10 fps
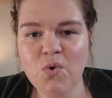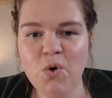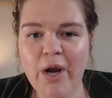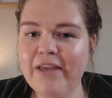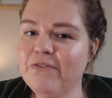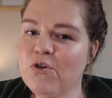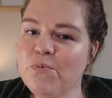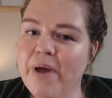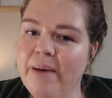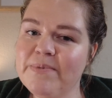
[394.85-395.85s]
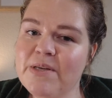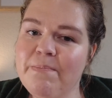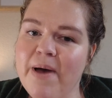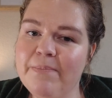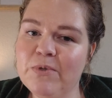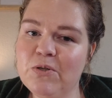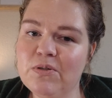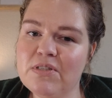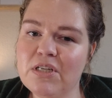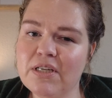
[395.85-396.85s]
or if you're perhaps a mum
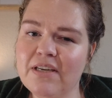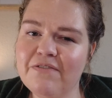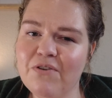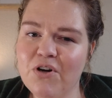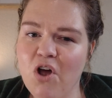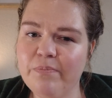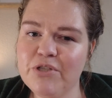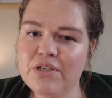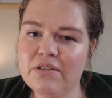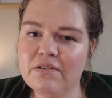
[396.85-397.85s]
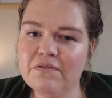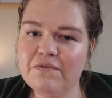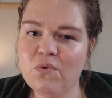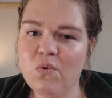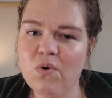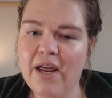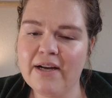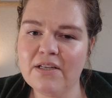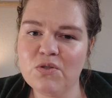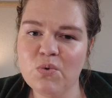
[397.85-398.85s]
who's looking for an option for
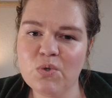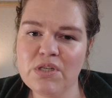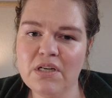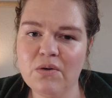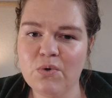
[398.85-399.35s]
like a daughter